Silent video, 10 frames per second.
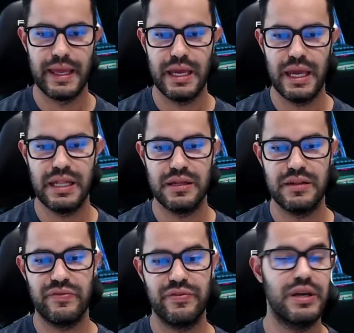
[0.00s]
And then the
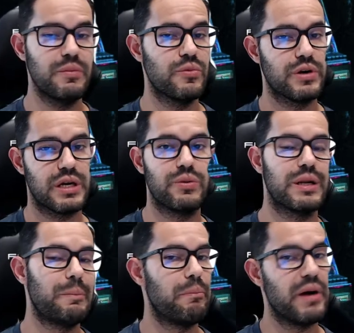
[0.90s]
framework I
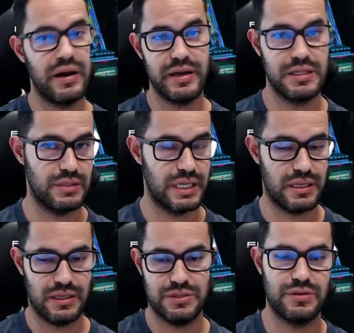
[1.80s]
wanna bind to that
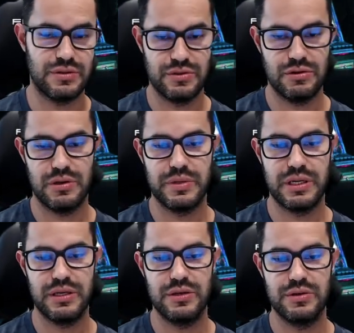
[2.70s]
cluster. So I'm
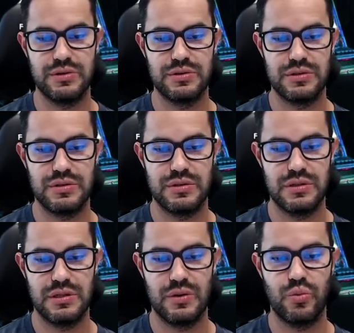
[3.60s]
gonna use
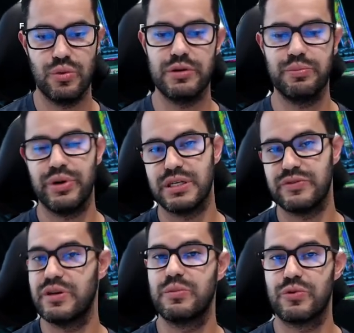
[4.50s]
the WordPress
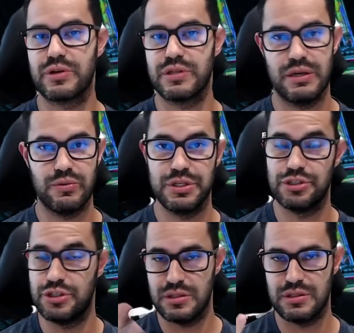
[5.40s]
framework that we
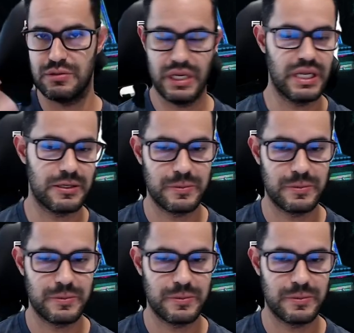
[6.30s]
just created.